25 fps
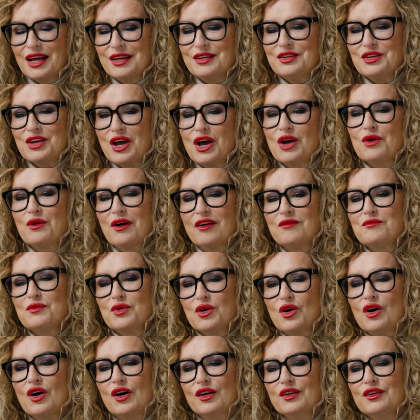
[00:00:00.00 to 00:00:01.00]
know I
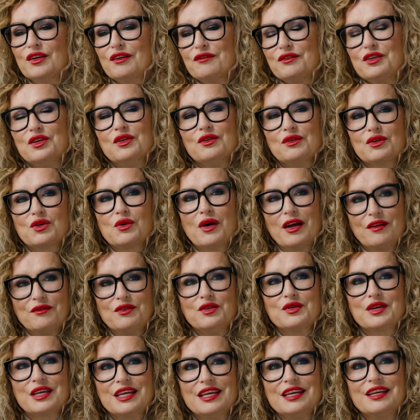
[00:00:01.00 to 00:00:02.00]
put on quite a
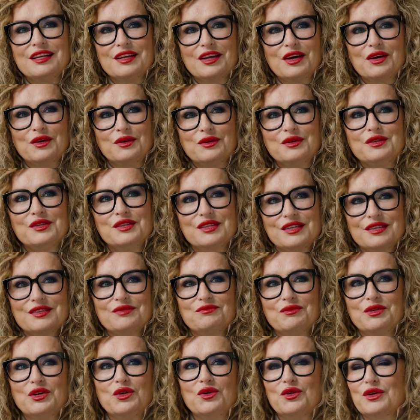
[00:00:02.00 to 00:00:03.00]
few kilos.
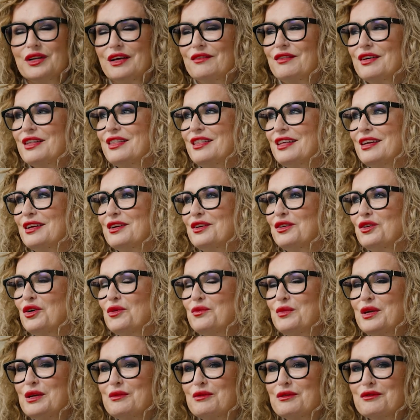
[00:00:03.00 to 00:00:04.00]
We all have, I think, a lot
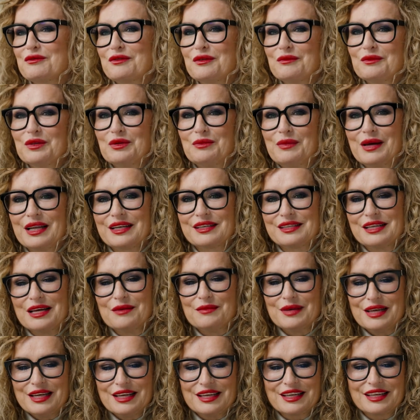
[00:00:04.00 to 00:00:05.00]
of people from the
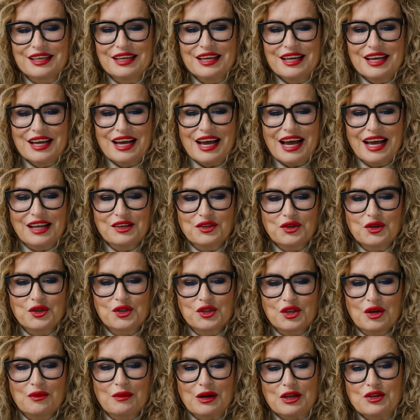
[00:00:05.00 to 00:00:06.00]
pandemic. And
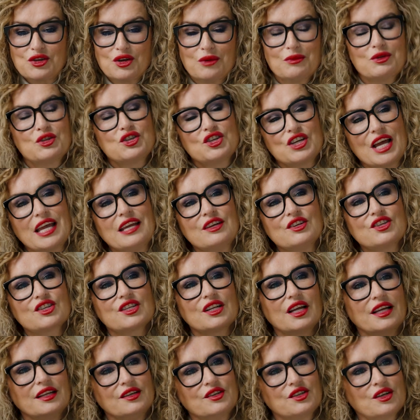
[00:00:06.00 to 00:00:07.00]
also my job's changed
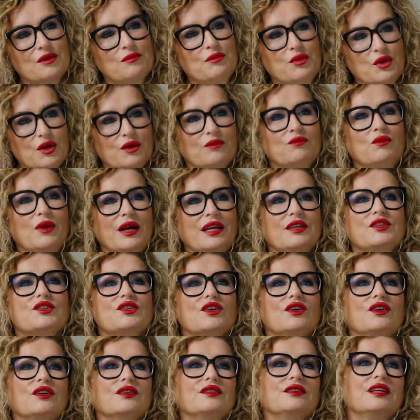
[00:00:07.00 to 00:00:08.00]
slightly, so I'm putting weight
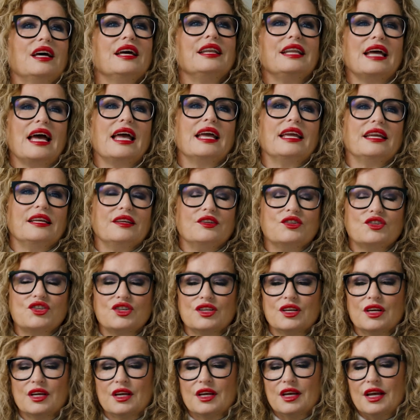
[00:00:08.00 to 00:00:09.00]
on and
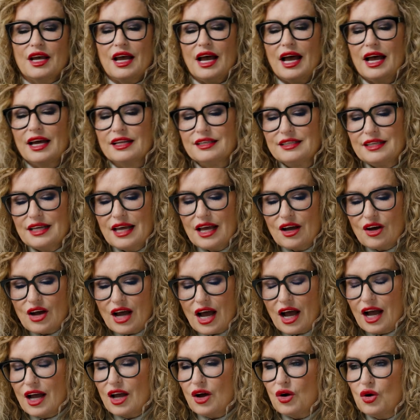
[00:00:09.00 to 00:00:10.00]
age. And
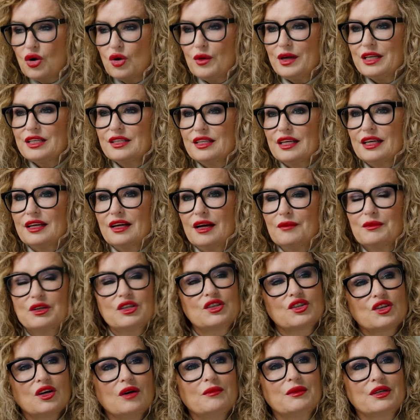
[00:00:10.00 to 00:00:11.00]
I always think I'm going to
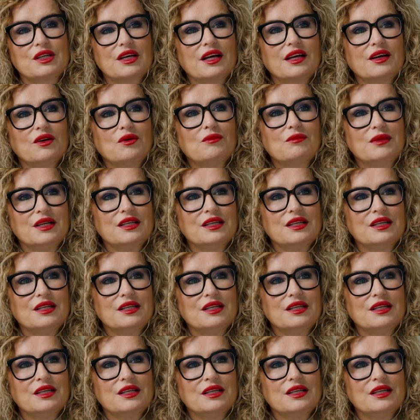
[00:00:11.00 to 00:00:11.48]
start my diet on